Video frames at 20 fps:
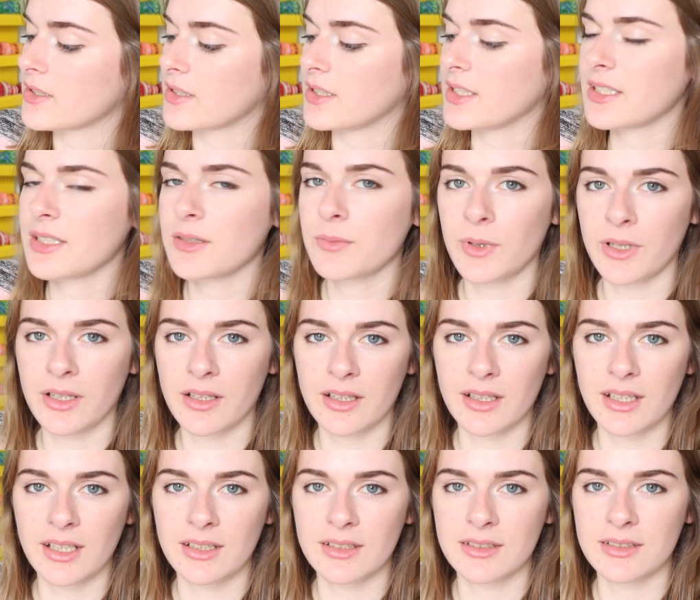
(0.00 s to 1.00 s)
So this is one of the
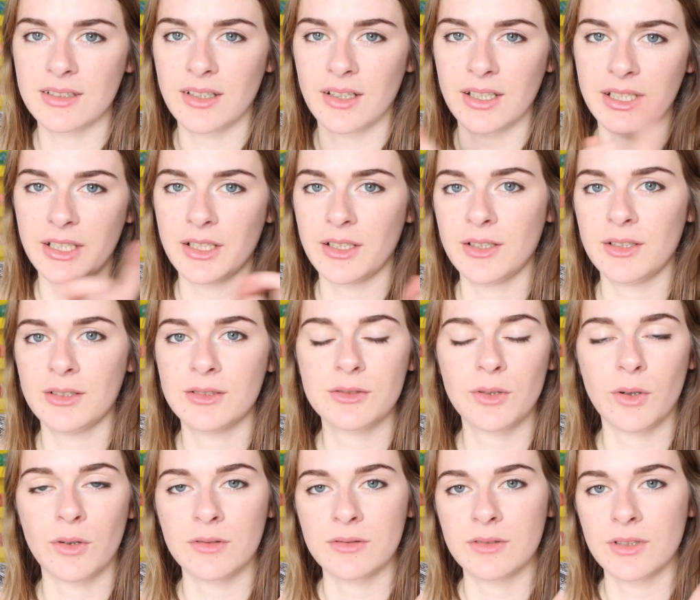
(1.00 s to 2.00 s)
things that I used
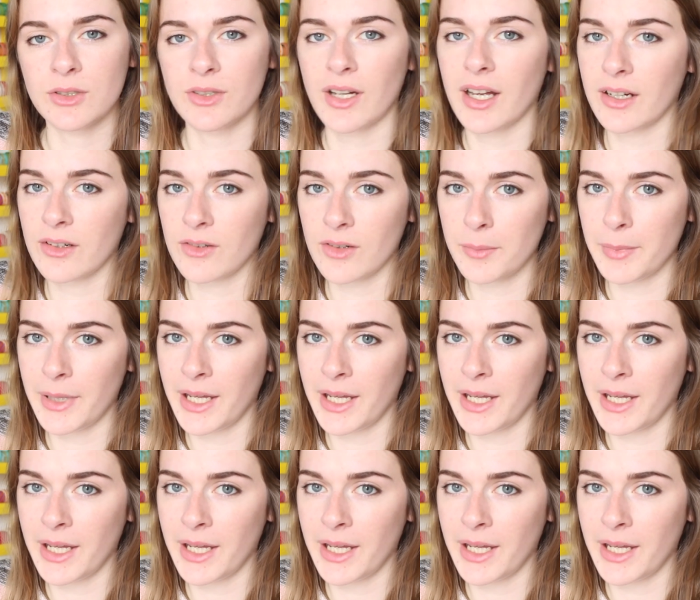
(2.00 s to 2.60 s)
on the cracker I